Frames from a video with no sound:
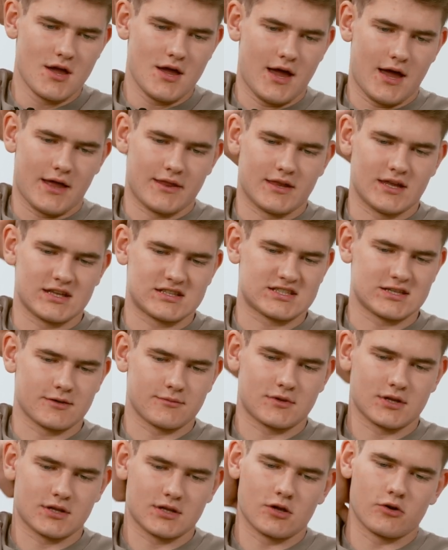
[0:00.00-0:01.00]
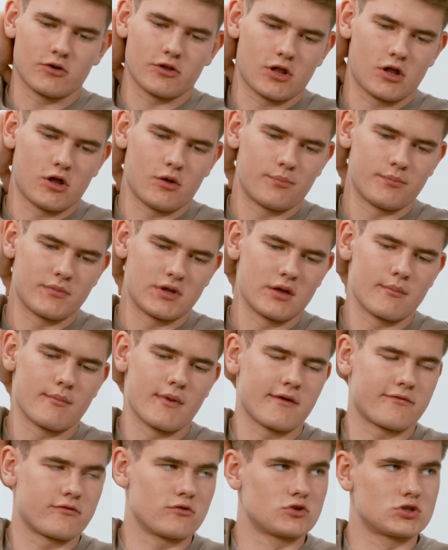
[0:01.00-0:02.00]
And that's something that will help me in
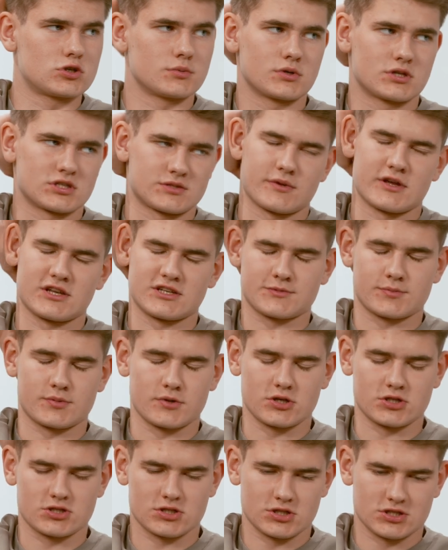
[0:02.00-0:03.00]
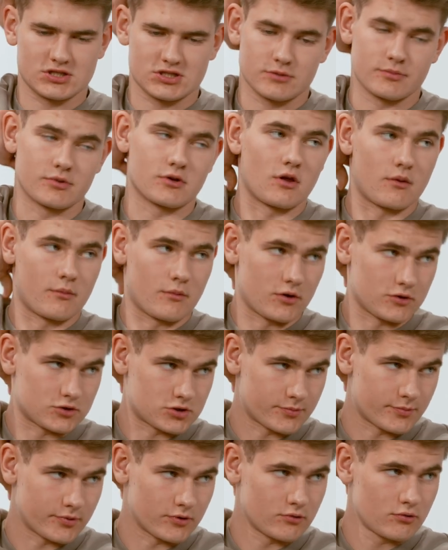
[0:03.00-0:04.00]
my future because my aspiration is to become an
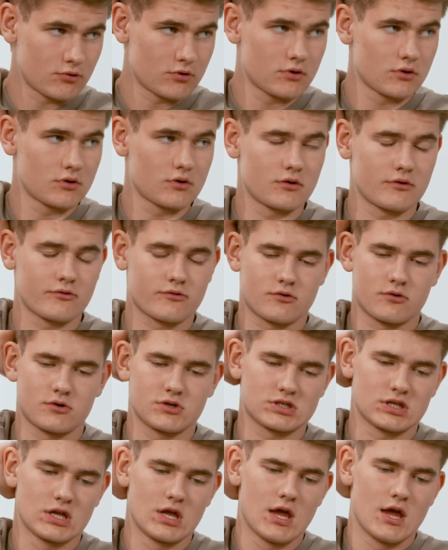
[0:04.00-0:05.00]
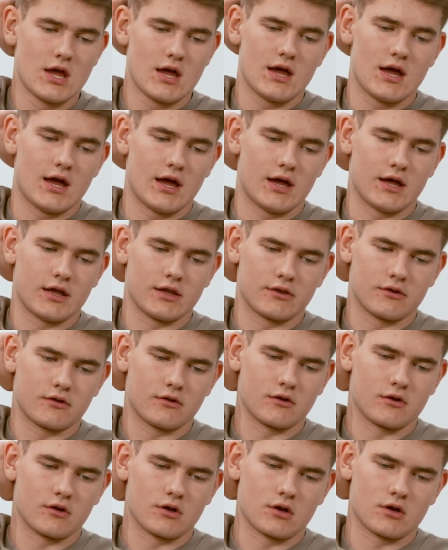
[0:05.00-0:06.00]
entrepreneur, of course, and
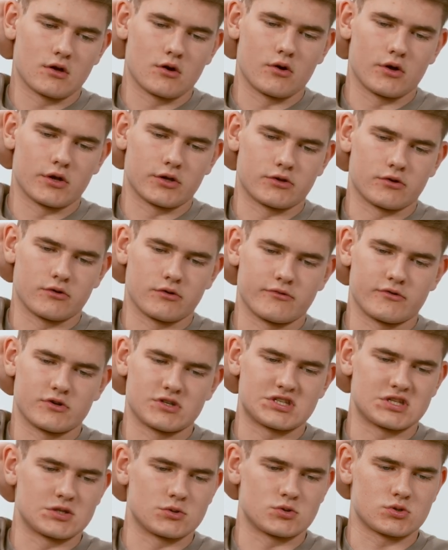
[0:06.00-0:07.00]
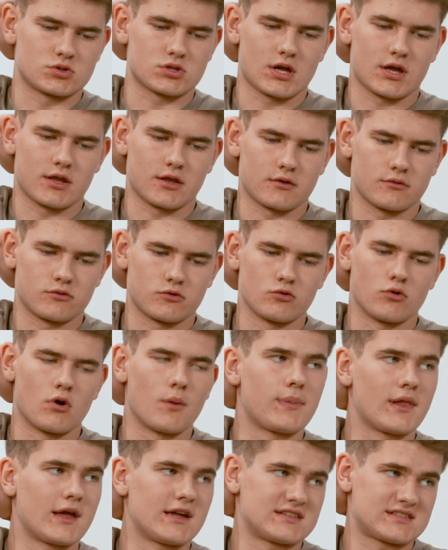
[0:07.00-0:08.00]
going to university to just kind of do
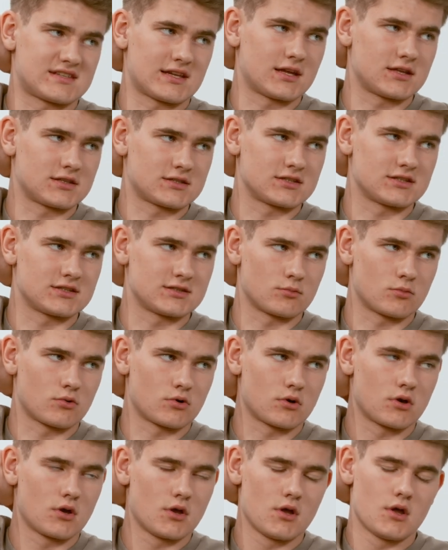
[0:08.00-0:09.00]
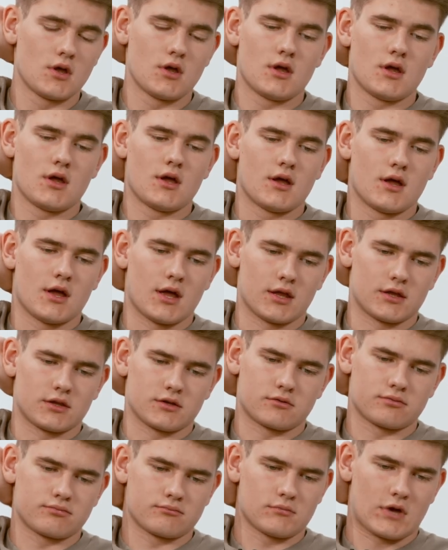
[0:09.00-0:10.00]
applied sciences more.
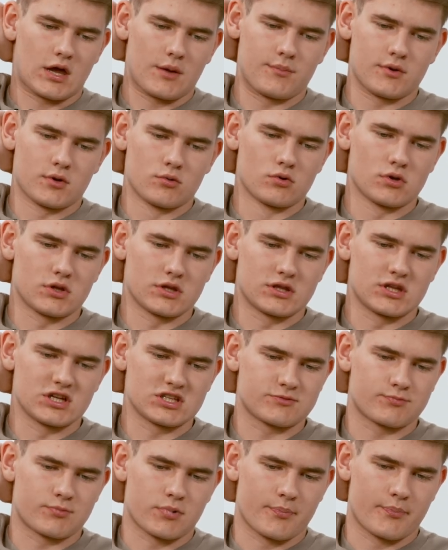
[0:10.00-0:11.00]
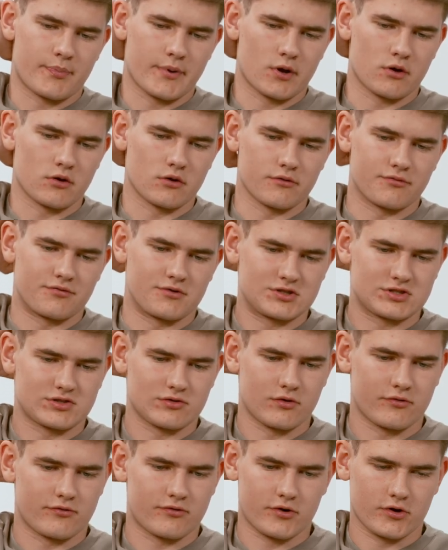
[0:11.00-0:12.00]
And IB really does prepare you, first of
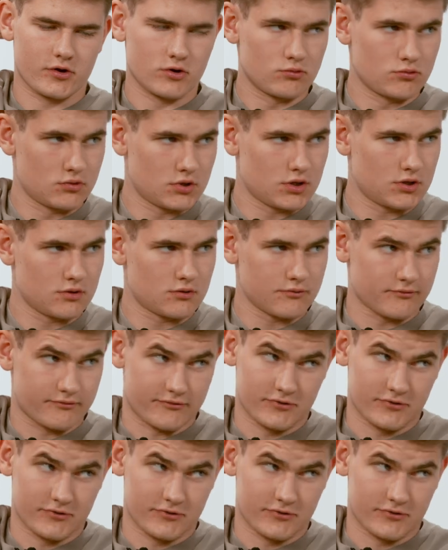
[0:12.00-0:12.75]
all, for uni, the